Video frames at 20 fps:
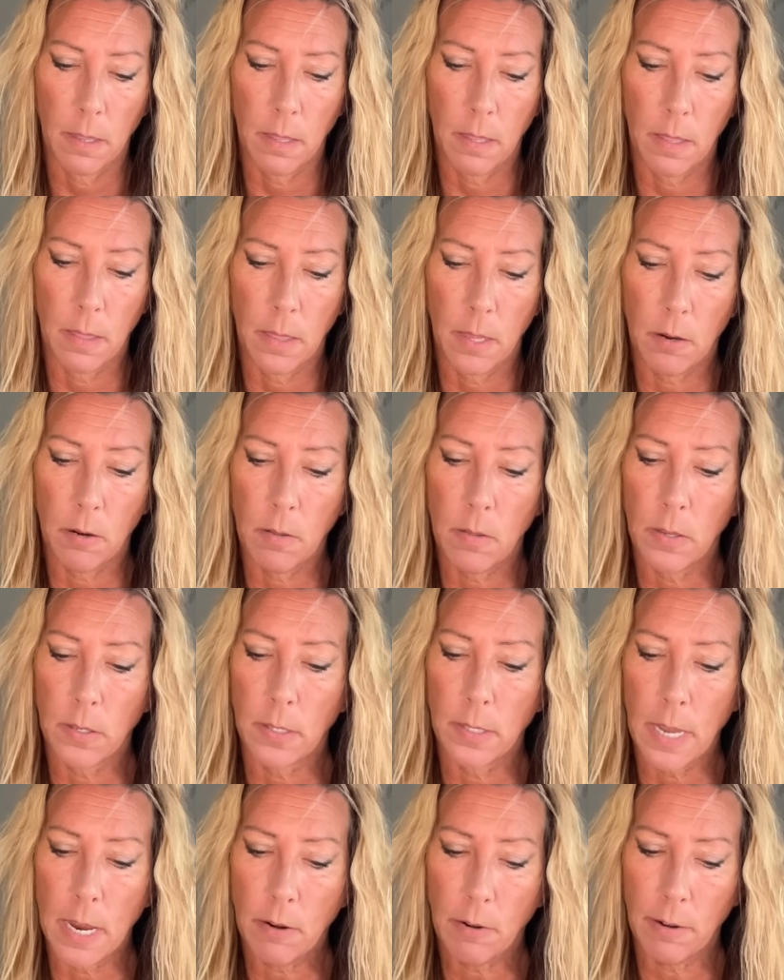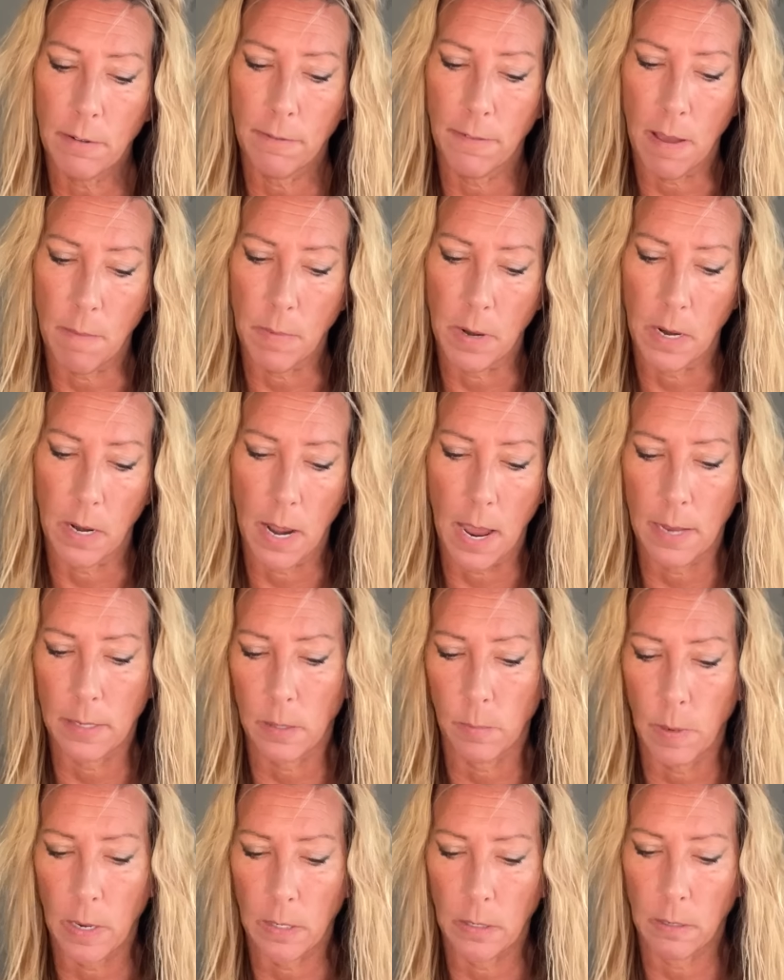They're the sacred feminine
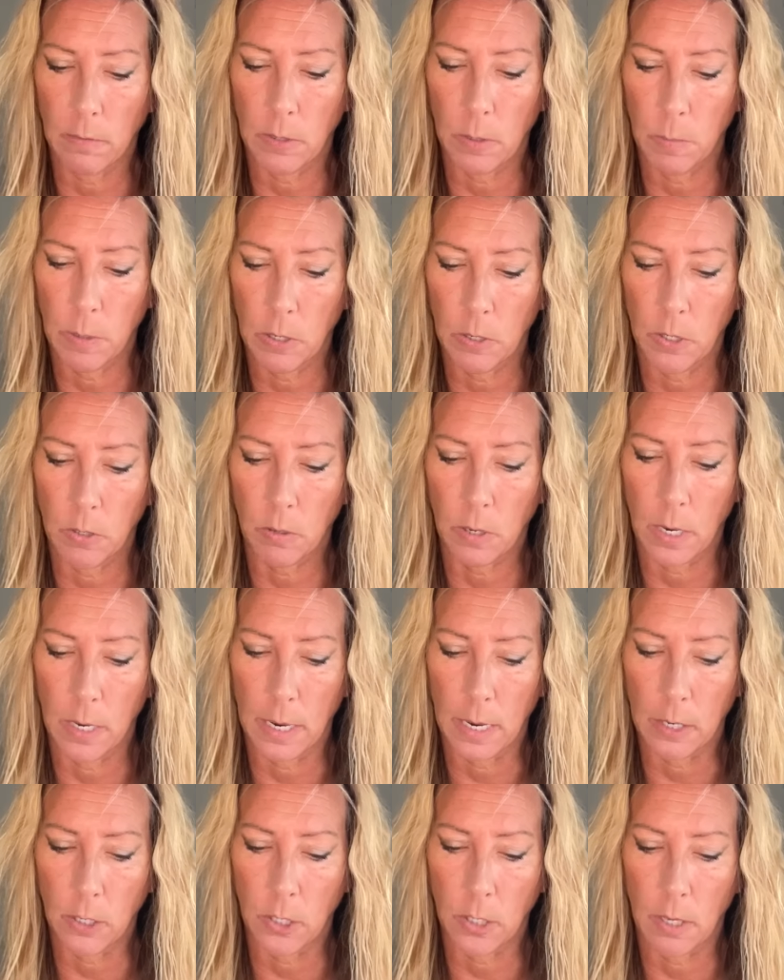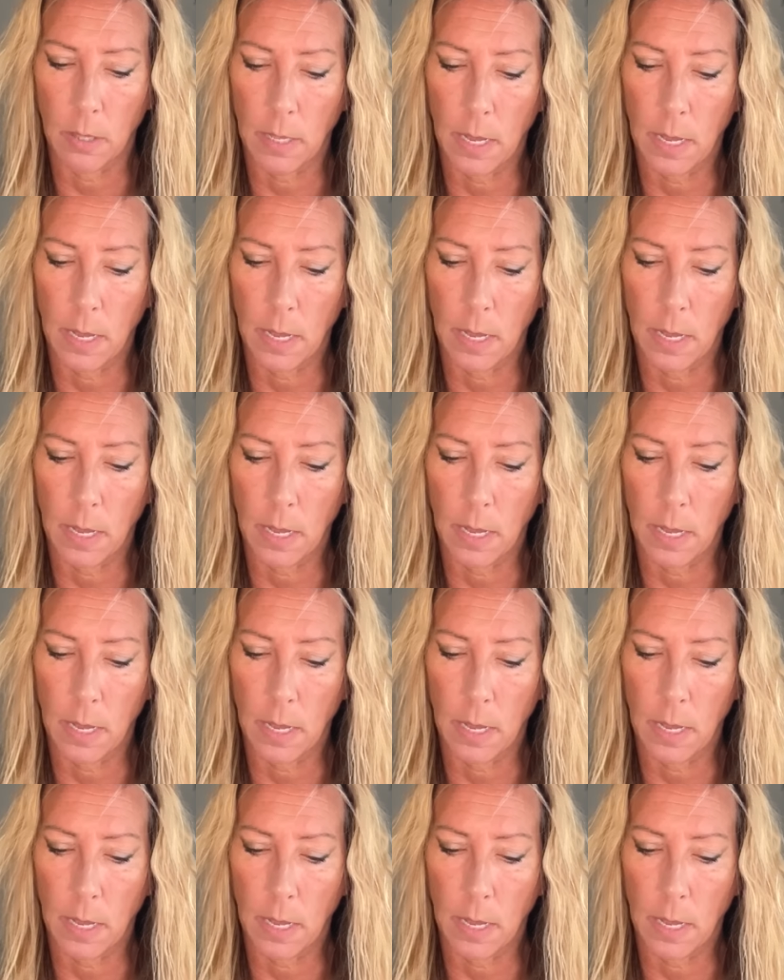aspect of spiritual connection.